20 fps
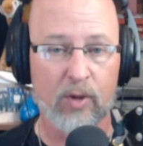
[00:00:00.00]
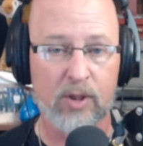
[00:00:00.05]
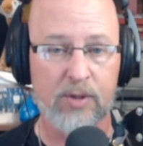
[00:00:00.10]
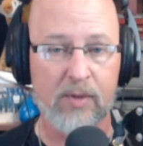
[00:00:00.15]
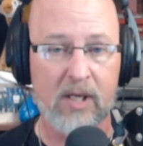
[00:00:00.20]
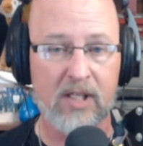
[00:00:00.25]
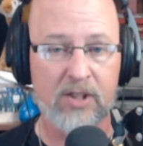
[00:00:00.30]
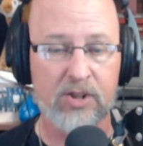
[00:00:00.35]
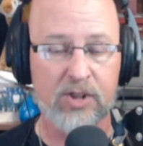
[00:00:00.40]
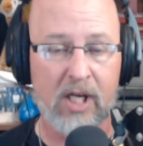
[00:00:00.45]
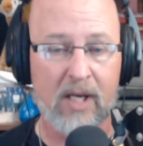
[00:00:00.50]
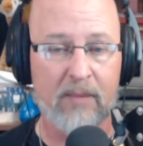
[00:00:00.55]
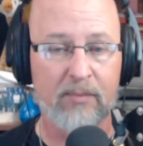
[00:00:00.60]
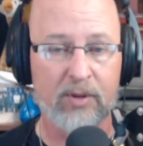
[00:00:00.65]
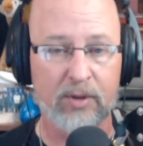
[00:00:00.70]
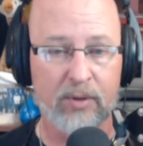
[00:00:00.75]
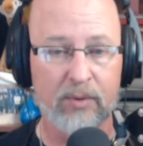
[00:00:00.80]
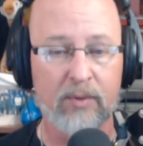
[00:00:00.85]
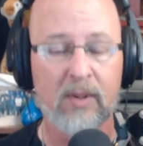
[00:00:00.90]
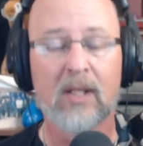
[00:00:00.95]
Space Jam
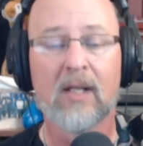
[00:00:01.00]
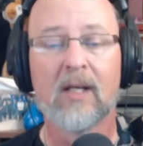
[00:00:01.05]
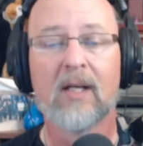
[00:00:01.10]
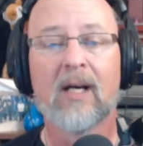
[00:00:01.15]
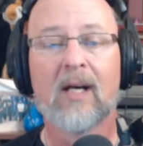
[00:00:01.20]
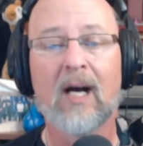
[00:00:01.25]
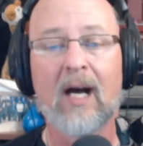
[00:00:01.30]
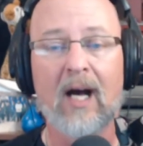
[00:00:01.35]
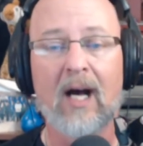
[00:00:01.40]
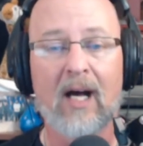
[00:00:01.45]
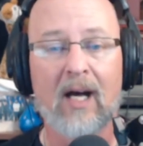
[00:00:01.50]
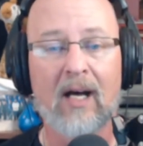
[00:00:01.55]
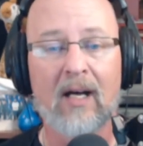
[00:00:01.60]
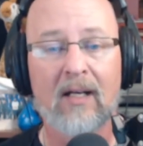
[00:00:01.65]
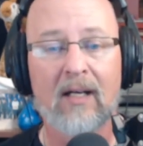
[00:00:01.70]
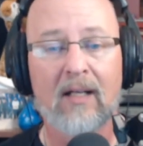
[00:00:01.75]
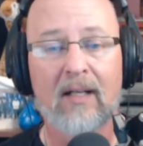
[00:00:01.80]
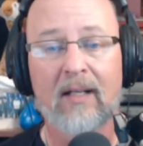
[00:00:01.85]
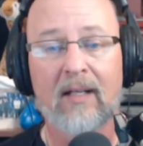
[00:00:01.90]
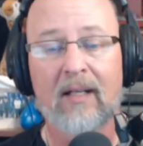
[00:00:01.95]
2. Uh,
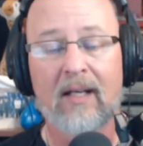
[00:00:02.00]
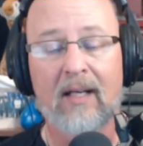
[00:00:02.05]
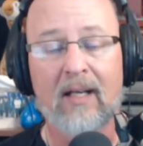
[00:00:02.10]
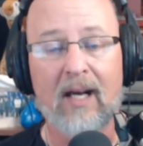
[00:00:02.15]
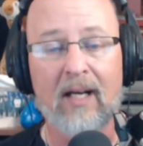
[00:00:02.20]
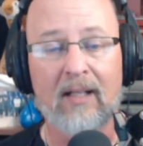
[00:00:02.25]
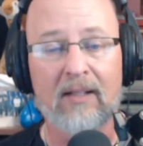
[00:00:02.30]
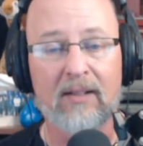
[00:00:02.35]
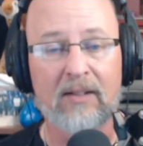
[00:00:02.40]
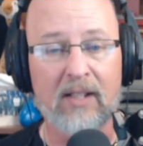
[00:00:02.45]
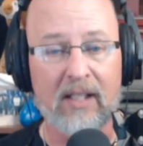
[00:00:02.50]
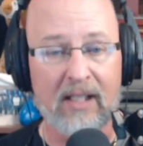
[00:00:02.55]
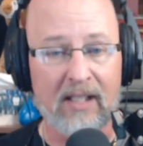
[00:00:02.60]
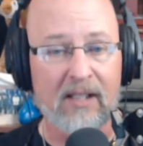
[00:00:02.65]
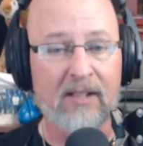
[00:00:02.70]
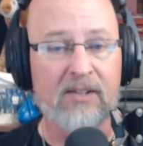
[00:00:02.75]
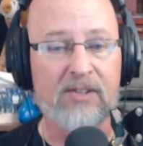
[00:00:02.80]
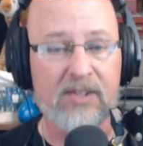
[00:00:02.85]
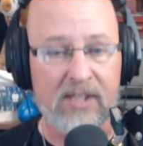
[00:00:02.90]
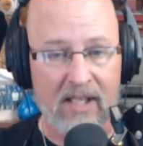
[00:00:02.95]

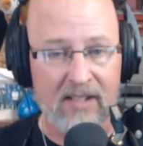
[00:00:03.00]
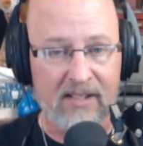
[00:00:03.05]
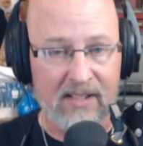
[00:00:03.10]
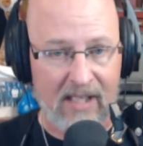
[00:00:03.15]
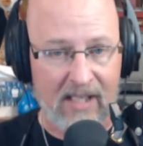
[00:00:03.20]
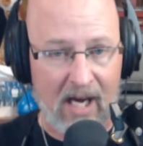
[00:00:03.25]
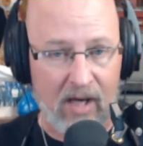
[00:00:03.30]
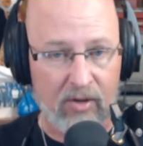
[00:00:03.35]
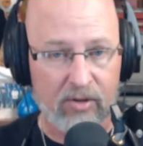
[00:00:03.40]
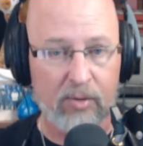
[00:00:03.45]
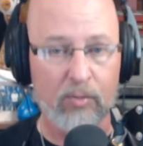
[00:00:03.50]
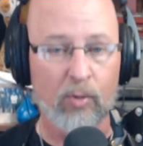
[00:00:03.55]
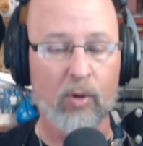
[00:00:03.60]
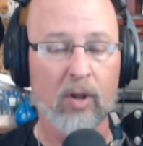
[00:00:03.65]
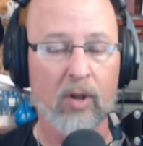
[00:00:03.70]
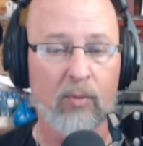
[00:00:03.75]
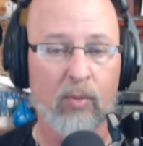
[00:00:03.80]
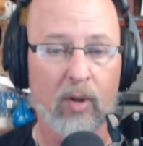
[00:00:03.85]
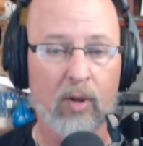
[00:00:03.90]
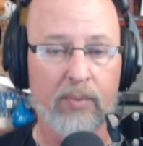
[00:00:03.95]
he sends it out to
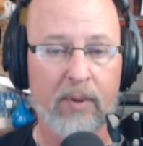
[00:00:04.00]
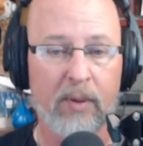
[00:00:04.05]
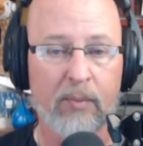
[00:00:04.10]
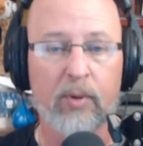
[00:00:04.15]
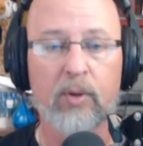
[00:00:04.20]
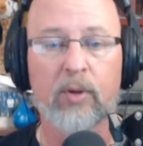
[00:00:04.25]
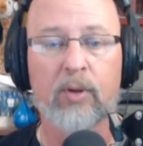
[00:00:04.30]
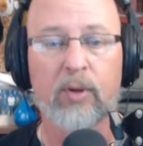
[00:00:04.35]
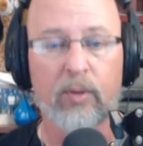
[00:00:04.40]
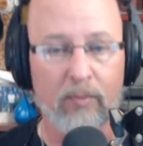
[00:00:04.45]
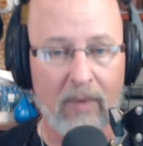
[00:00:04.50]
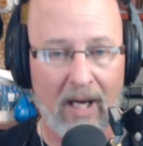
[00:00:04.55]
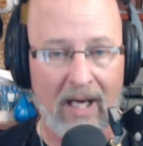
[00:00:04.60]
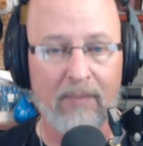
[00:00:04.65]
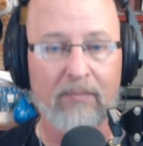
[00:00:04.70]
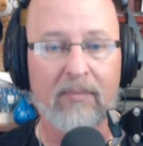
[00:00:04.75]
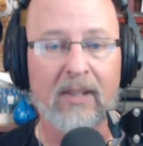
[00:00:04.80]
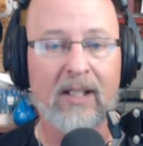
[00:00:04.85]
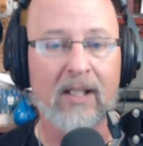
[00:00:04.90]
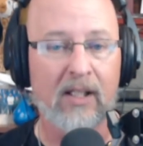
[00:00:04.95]
more and more people who
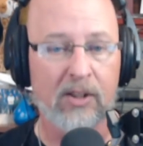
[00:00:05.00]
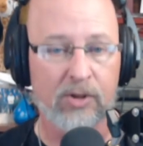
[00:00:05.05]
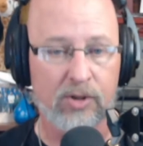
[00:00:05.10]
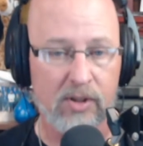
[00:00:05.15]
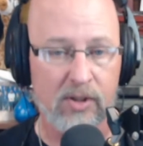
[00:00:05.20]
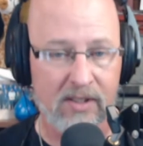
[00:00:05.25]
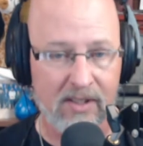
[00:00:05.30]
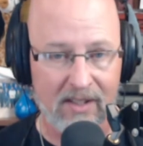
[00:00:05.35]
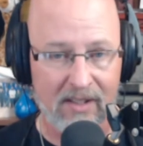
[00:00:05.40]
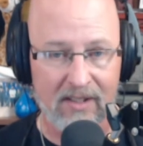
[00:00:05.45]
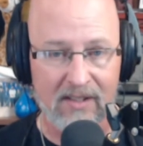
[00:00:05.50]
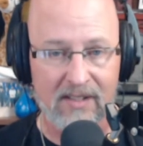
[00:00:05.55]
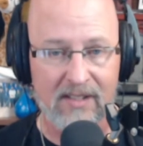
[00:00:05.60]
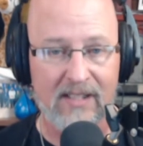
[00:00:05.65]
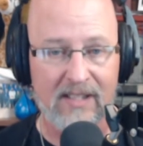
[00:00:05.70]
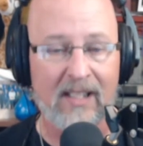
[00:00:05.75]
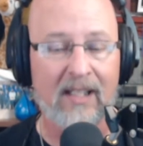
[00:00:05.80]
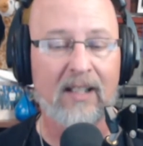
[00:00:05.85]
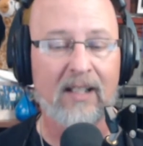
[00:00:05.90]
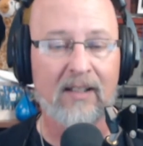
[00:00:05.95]
might be interested in
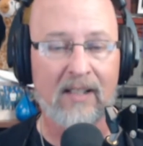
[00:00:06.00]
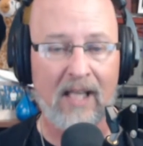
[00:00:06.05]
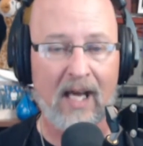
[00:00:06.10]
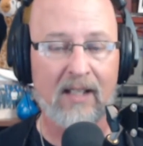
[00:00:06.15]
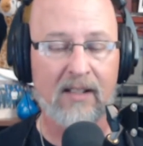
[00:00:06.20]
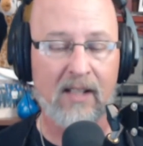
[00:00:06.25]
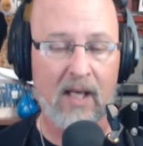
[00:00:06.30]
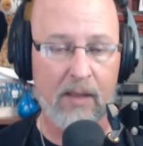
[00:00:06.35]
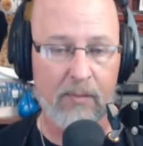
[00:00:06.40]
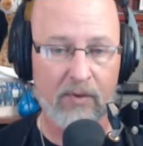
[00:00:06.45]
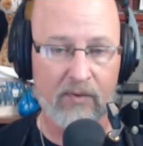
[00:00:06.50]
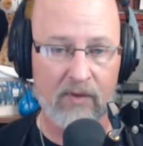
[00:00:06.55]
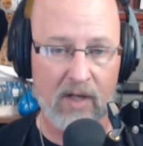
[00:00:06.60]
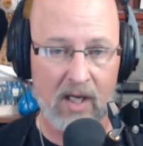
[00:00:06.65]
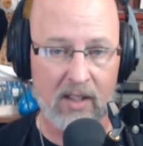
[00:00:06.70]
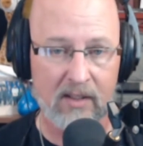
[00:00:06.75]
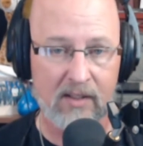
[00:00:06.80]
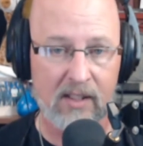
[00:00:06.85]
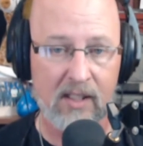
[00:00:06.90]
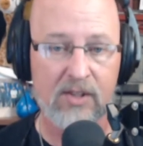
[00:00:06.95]
seeing that type of
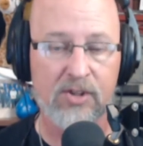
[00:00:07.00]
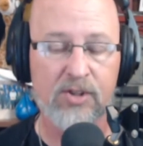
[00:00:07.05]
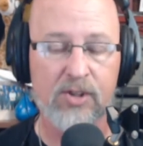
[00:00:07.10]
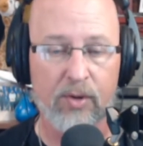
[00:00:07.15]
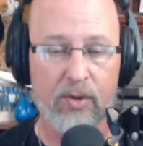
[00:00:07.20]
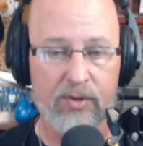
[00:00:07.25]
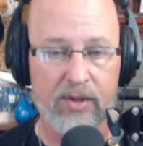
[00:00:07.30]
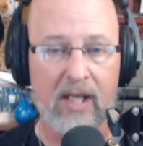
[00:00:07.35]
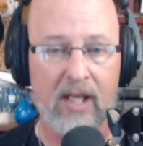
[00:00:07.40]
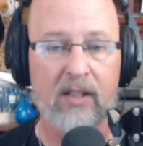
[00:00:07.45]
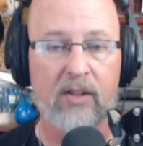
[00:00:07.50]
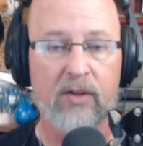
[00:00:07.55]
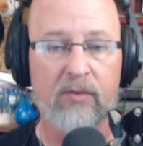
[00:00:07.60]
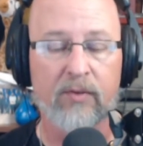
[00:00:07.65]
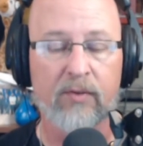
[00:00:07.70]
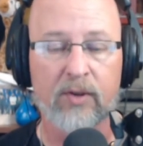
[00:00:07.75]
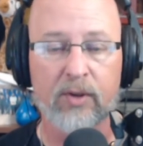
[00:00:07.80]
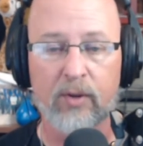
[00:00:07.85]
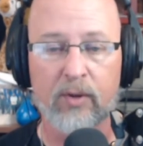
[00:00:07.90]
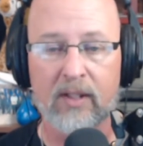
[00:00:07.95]
content. So thank you
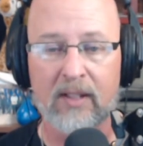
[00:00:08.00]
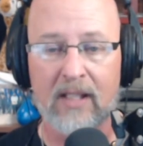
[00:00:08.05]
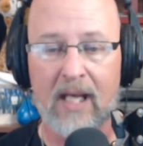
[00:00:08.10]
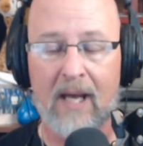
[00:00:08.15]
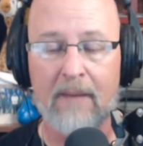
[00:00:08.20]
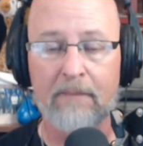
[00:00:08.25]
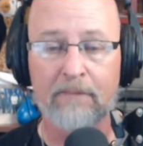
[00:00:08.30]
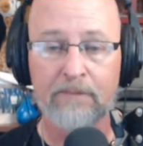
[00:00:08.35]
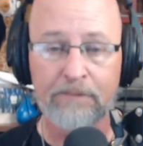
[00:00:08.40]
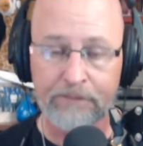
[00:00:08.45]
for doing that.